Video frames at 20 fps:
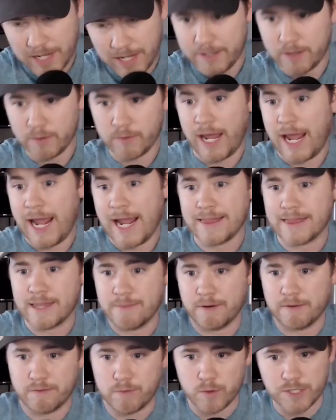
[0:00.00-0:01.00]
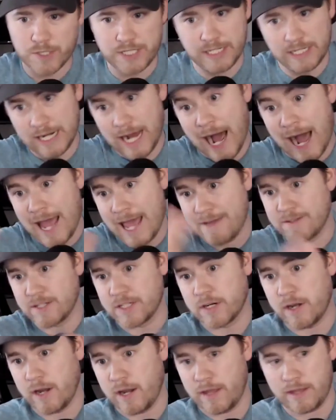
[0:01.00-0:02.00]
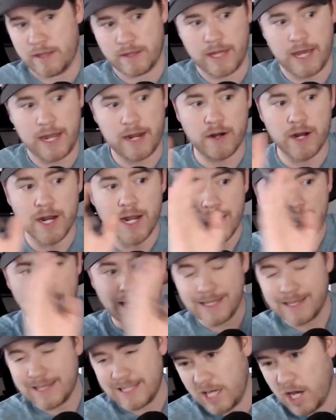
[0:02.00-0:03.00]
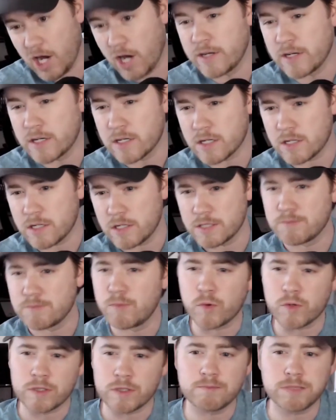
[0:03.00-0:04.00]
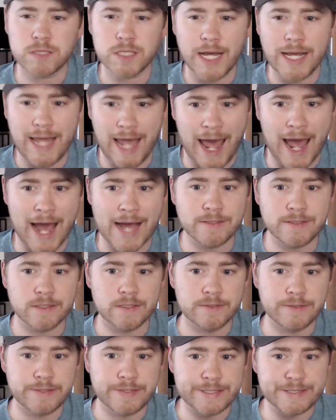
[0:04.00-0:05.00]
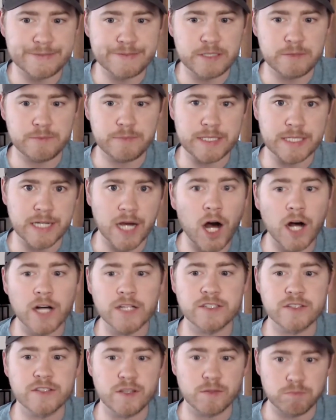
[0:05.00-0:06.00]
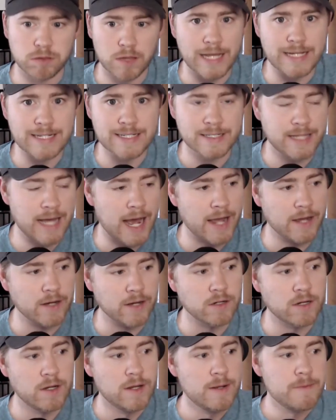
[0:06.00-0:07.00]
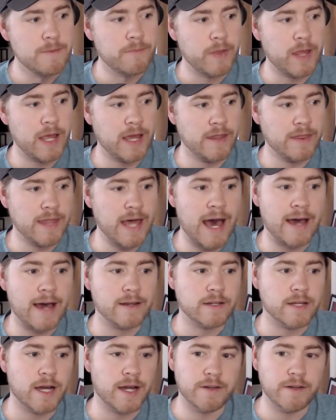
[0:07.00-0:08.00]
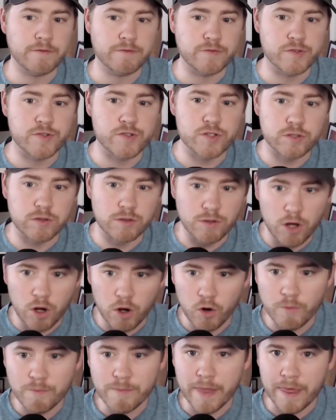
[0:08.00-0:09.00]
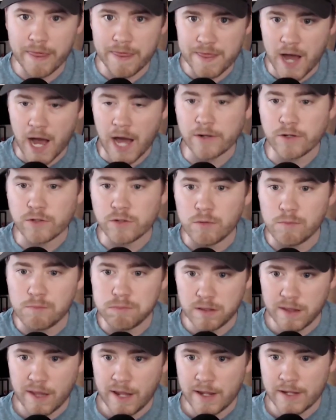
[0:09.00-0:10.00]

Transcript: I don't hate them at 14. I haven't done anything there. I think the under is more in play at 50 because of the play style and that kind of slow, methodical